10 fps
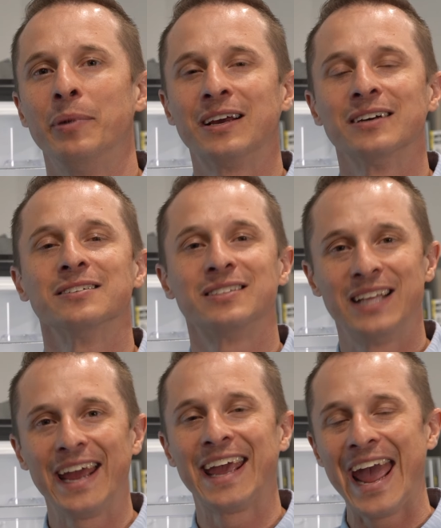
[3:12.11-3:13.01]
because
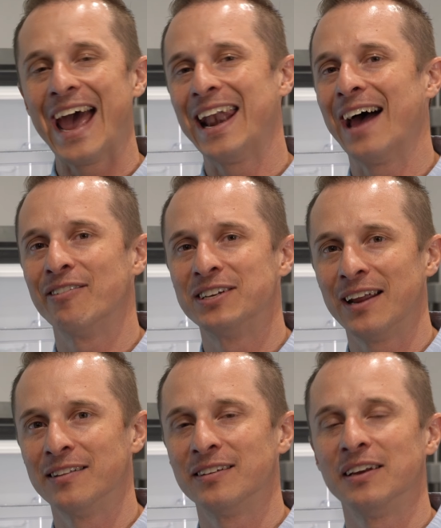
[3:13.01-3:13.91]
they can have a
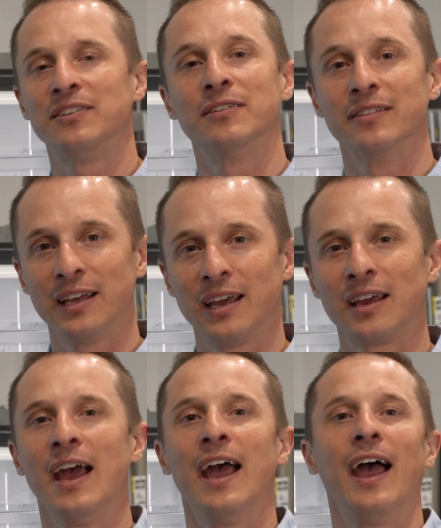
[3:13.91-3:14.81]
tendency to leak
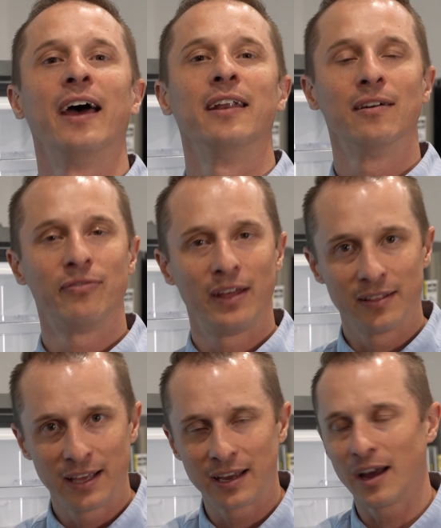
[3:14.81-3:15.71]
and if they
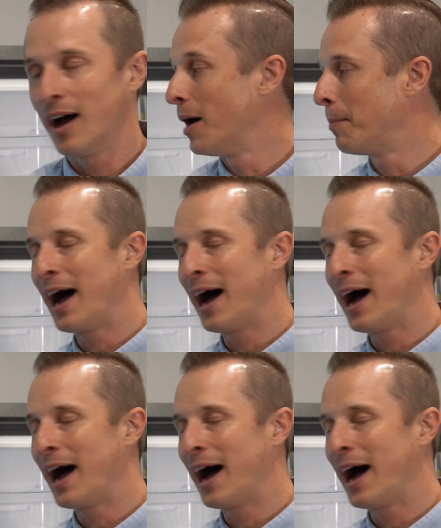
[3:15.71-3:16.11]
leak up